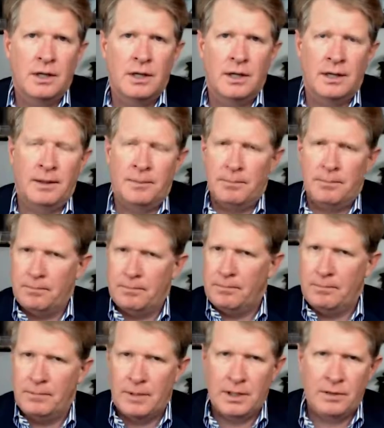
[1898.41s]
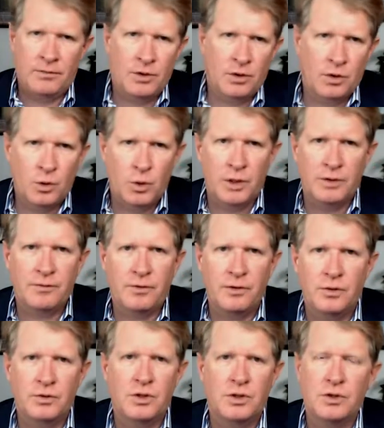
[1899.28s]
if you're a Quick
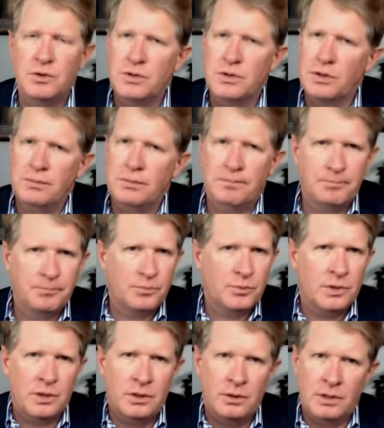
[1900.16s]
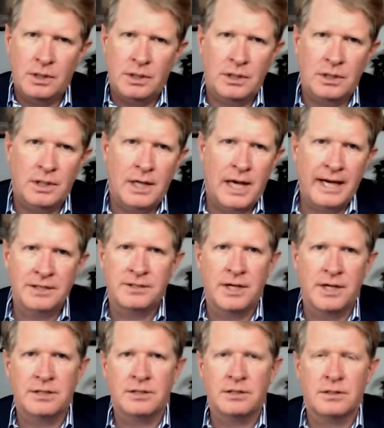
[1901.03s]
Fuse user, you can
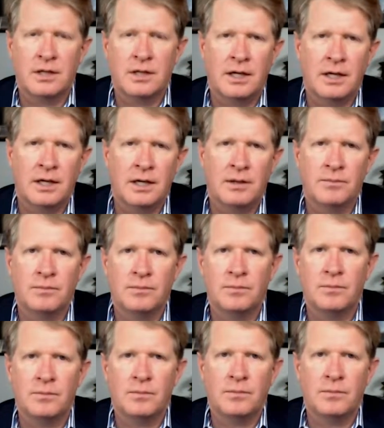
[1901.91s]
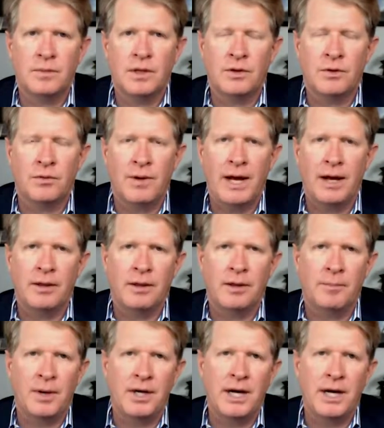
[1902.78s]
access the
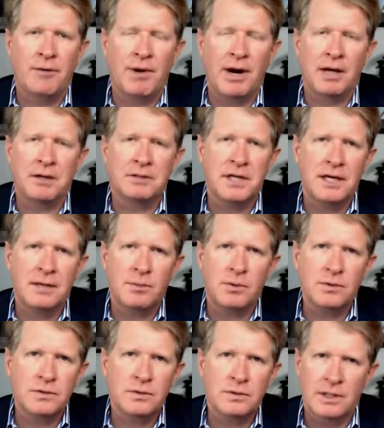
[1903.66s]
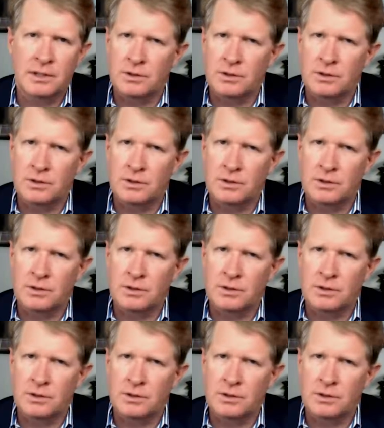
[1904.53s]
Monday roundtables.